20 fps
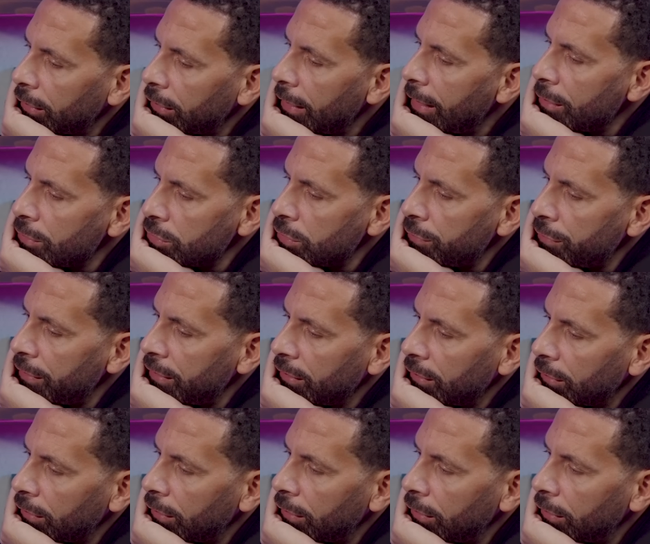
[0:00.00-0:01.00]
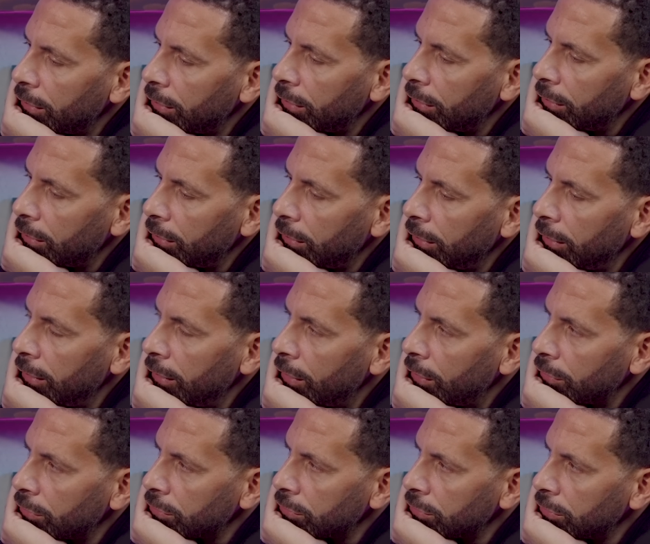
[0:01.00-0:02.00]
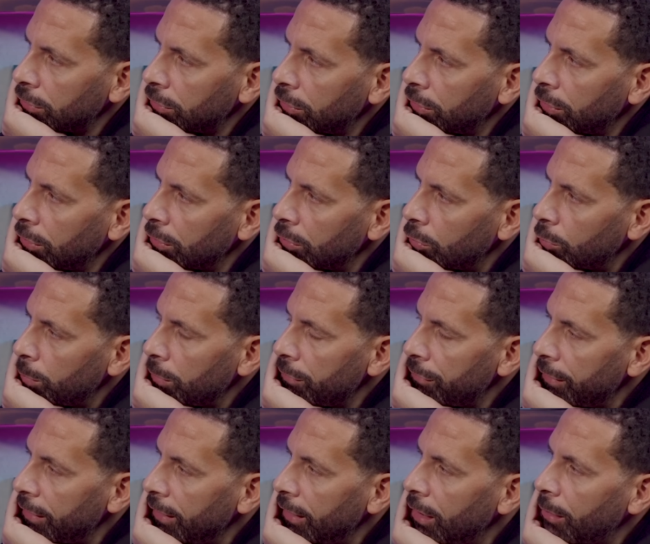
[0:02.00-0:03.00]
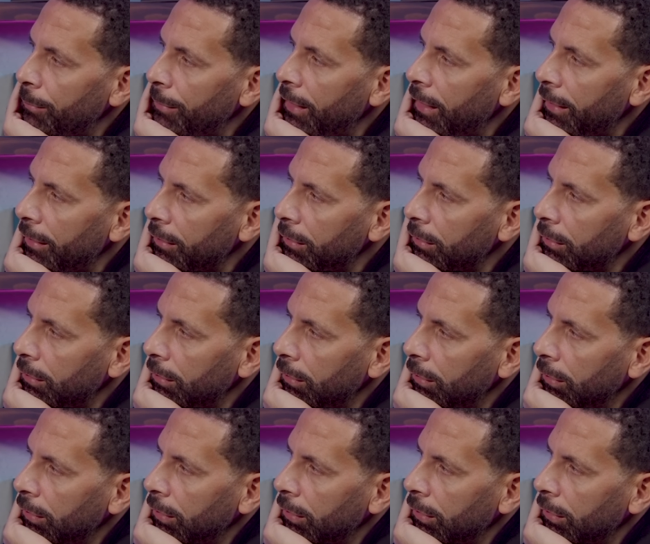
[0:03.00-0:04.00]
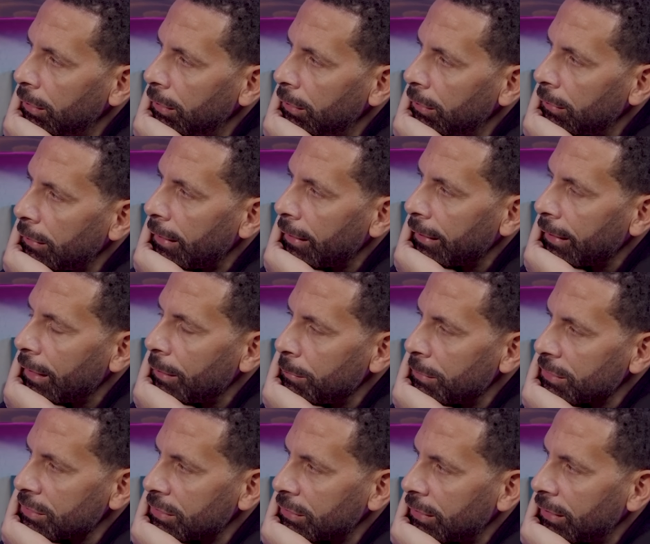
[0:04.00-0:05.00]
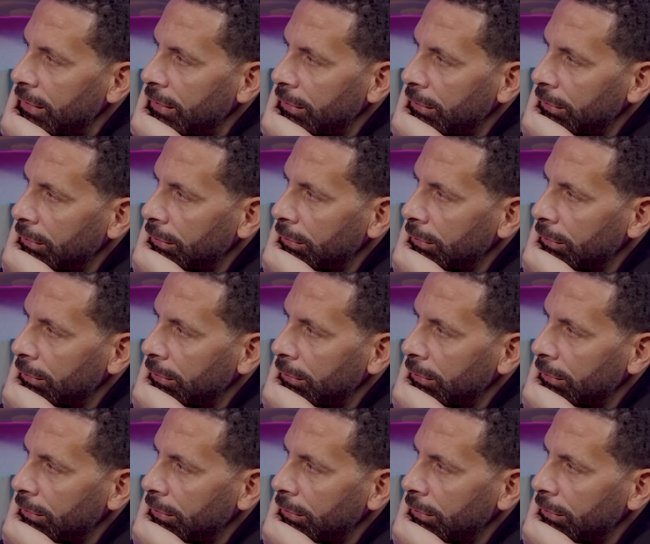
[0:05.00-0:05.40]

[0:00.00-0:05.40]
How do you think the INEOS will be feeling about that game yesterday?